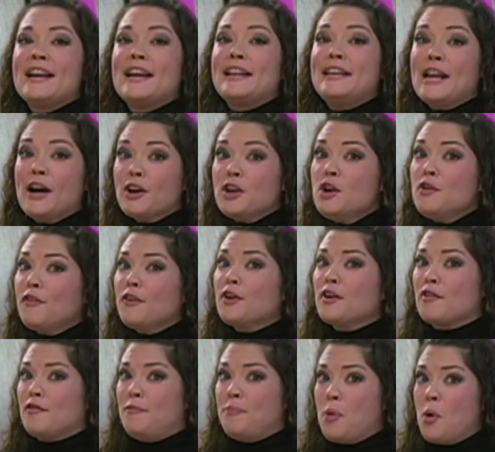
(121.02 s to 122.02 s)
Now you've
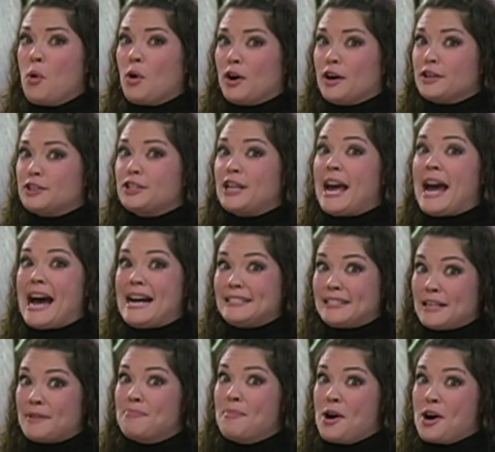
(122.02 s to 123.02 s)
heard of Porsche,
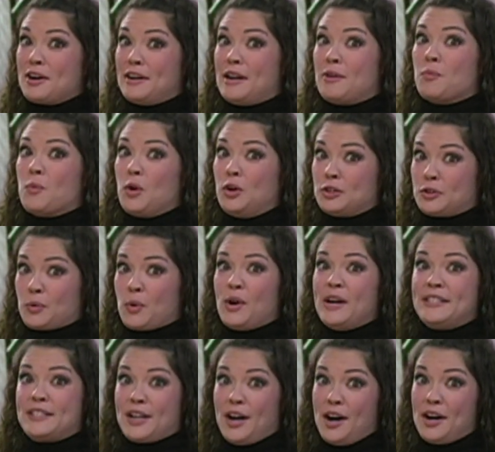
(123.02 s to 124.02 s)
Aston Martin, and
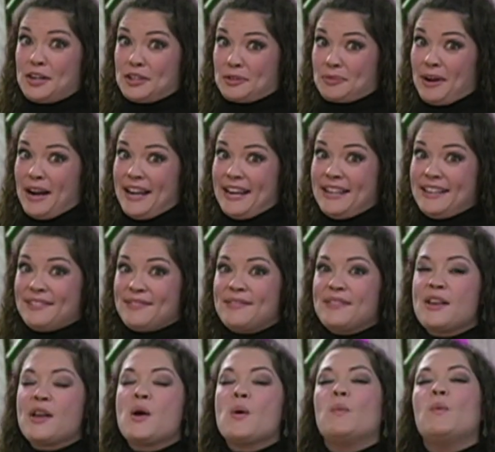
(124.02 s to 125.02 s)
Rolls-Royce cars, right?
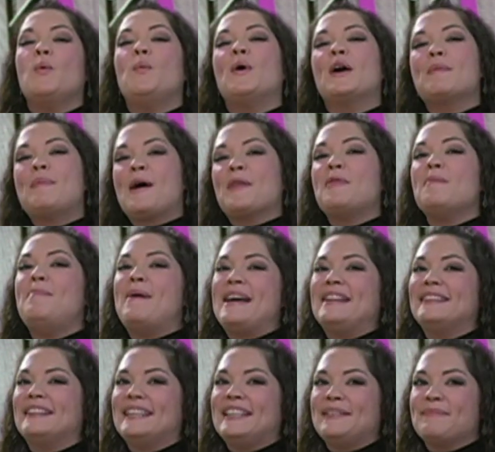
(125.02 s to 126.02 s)
Well, what about the
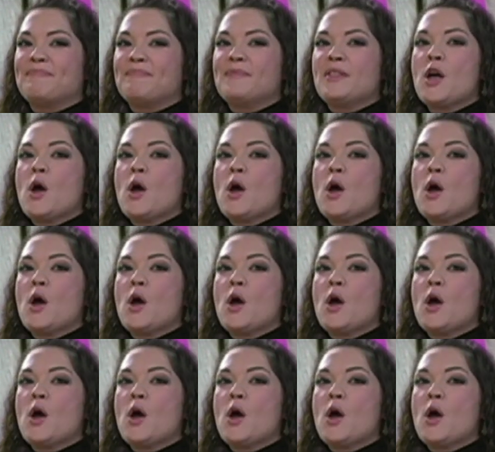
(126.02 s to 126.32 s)
Bentley?